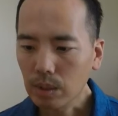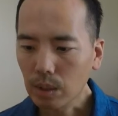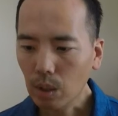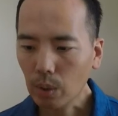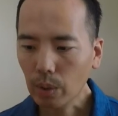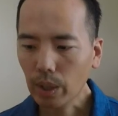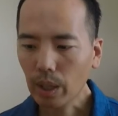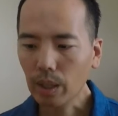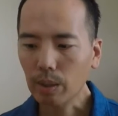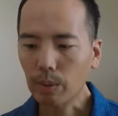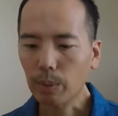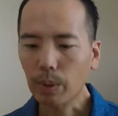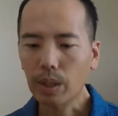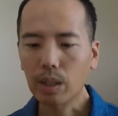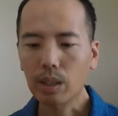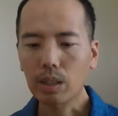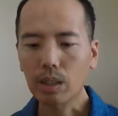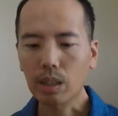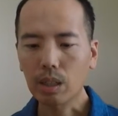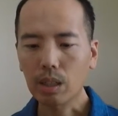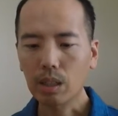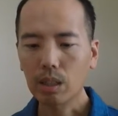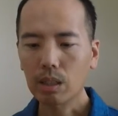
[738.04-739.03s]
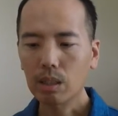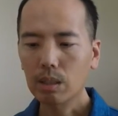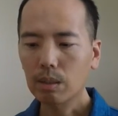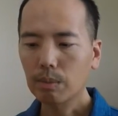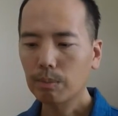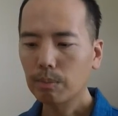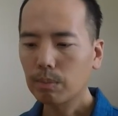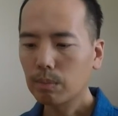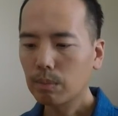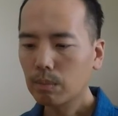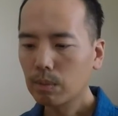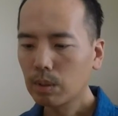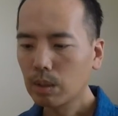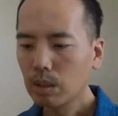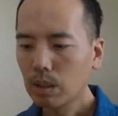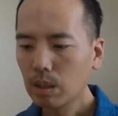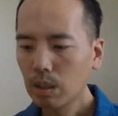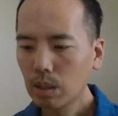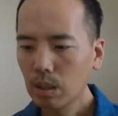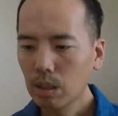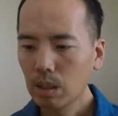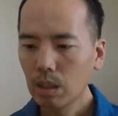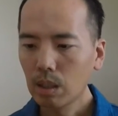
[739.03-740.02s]
Okay, well,
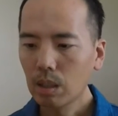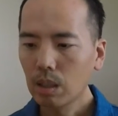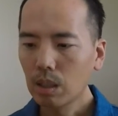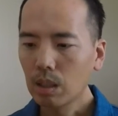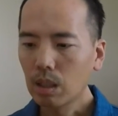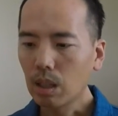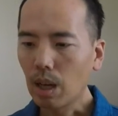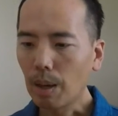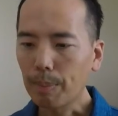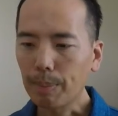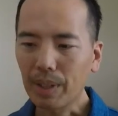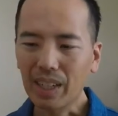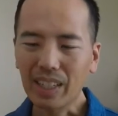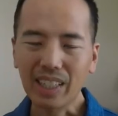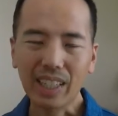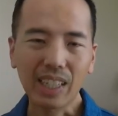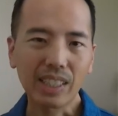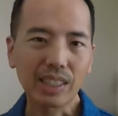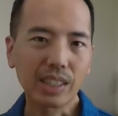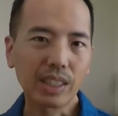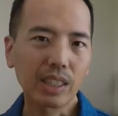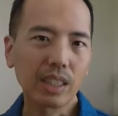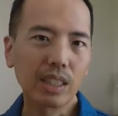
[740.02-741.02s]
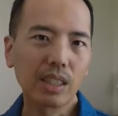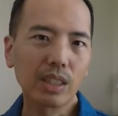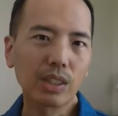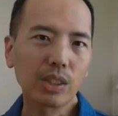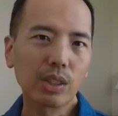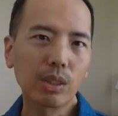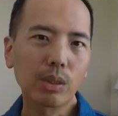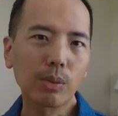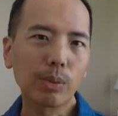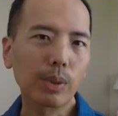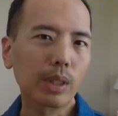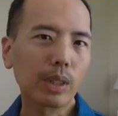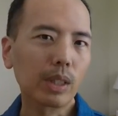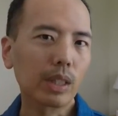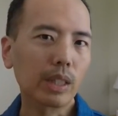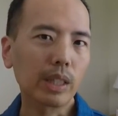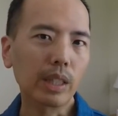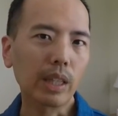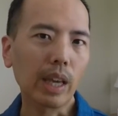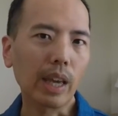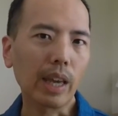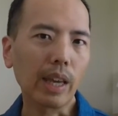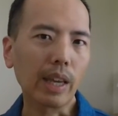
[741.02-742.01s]
I mean, I guess there isn't
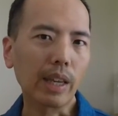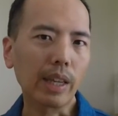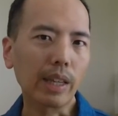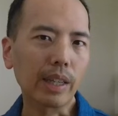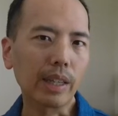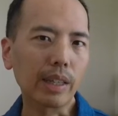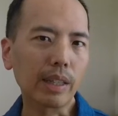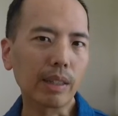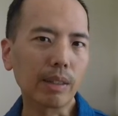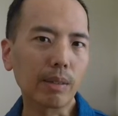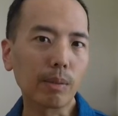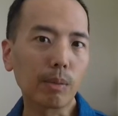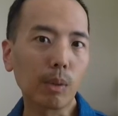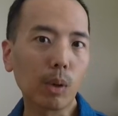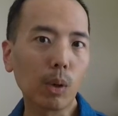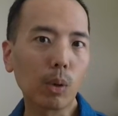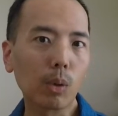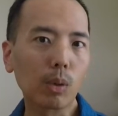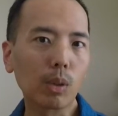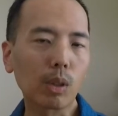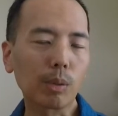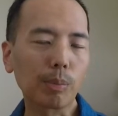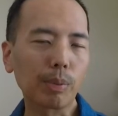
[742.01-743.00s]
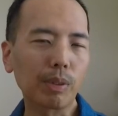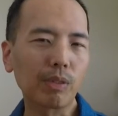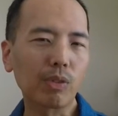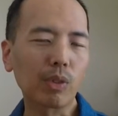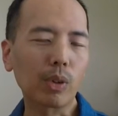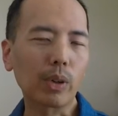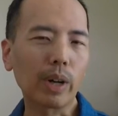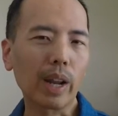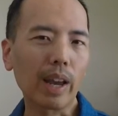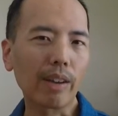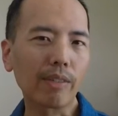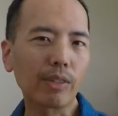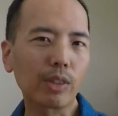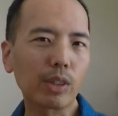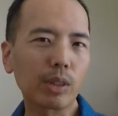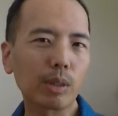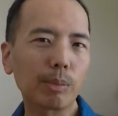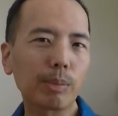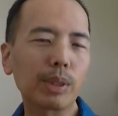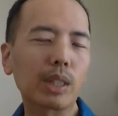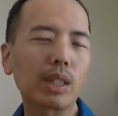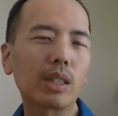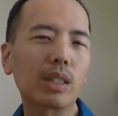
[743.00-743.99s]
really a, oh, look, before and after,
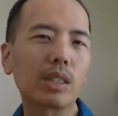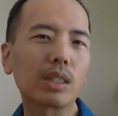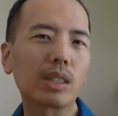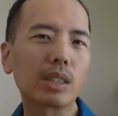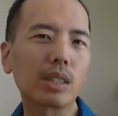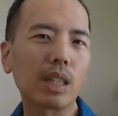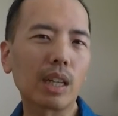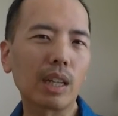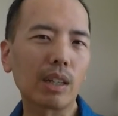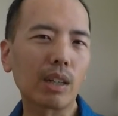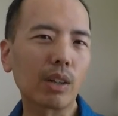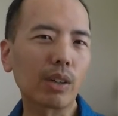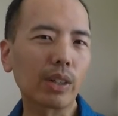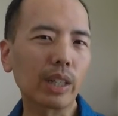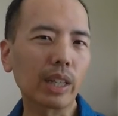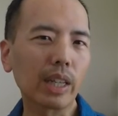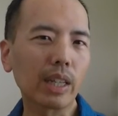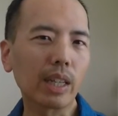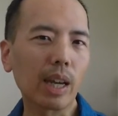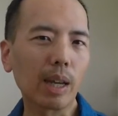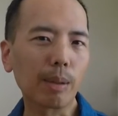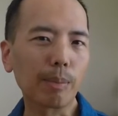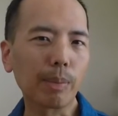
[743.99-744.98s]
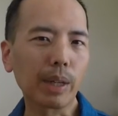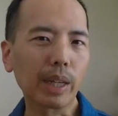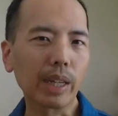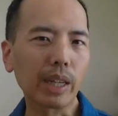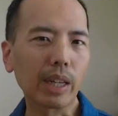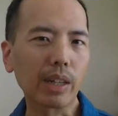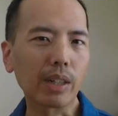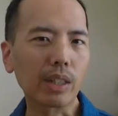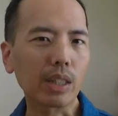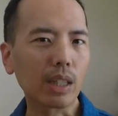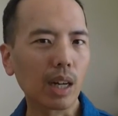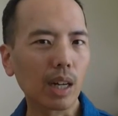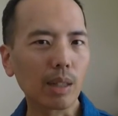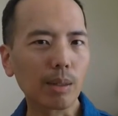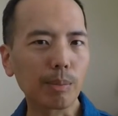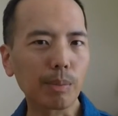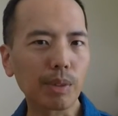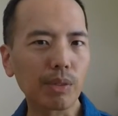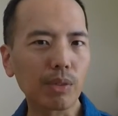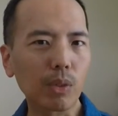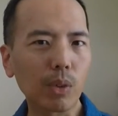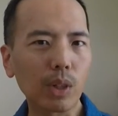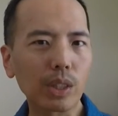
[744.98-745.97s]
because I had already had my hair cut
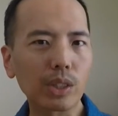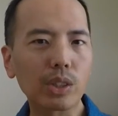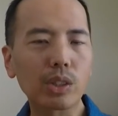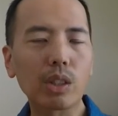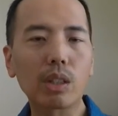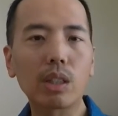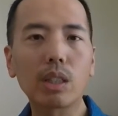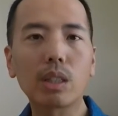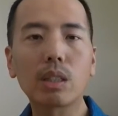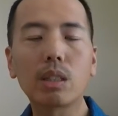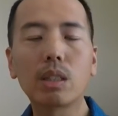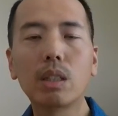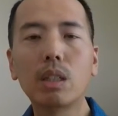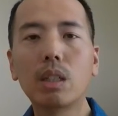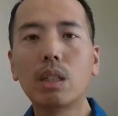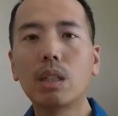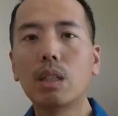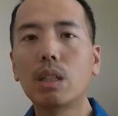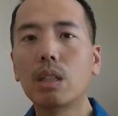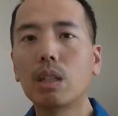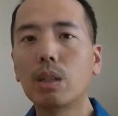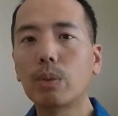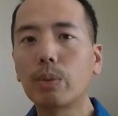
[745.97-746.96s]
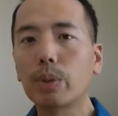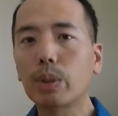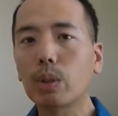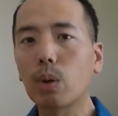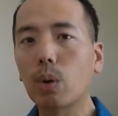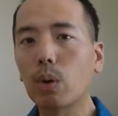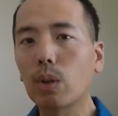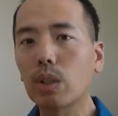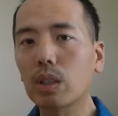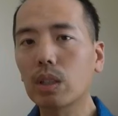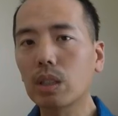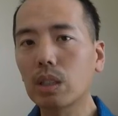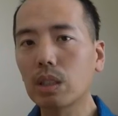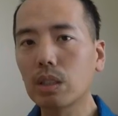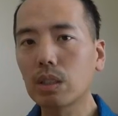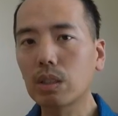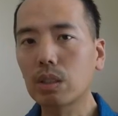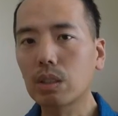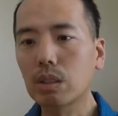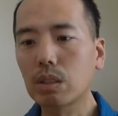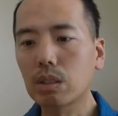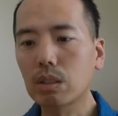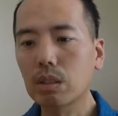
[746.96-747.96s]
before I started recording
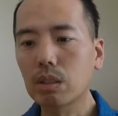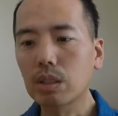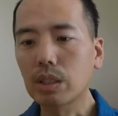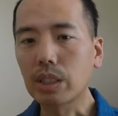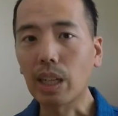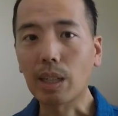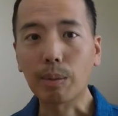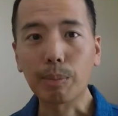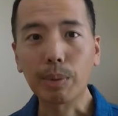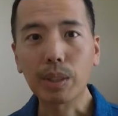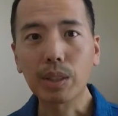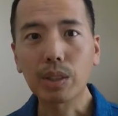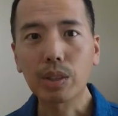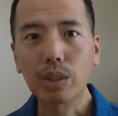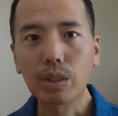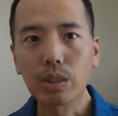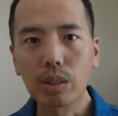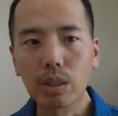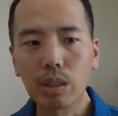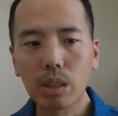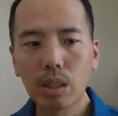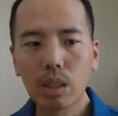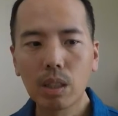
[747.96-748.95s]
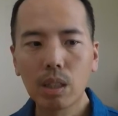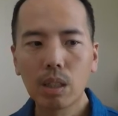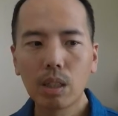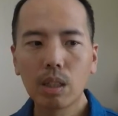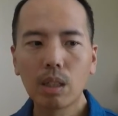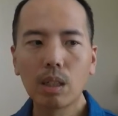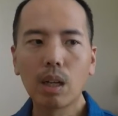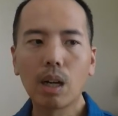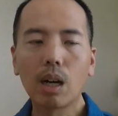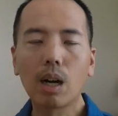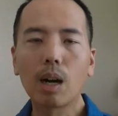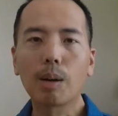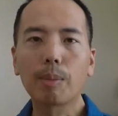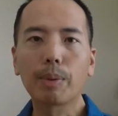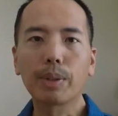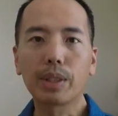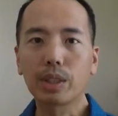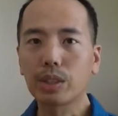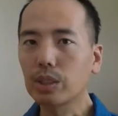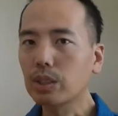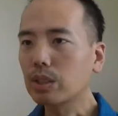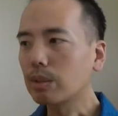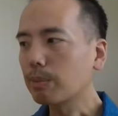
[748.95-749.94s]
these segments. But
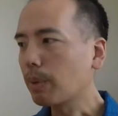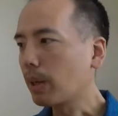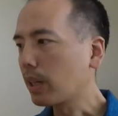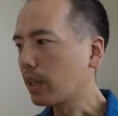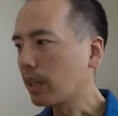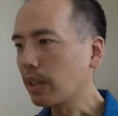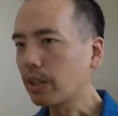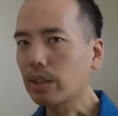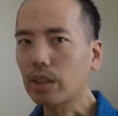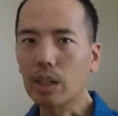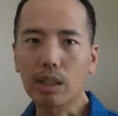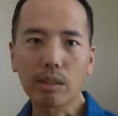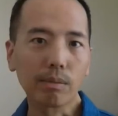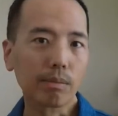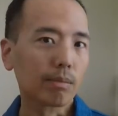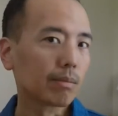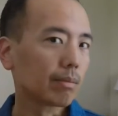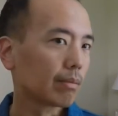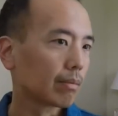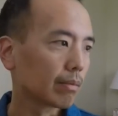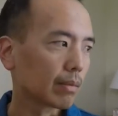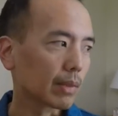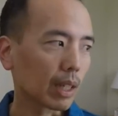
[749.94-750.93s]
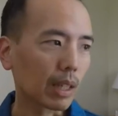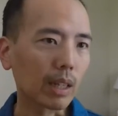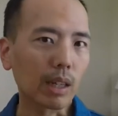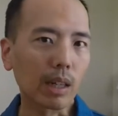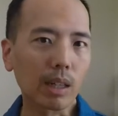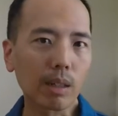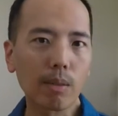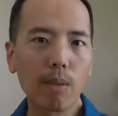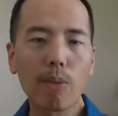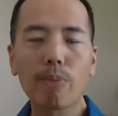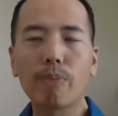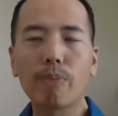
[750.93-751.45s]
this is my haircut. Ta-da.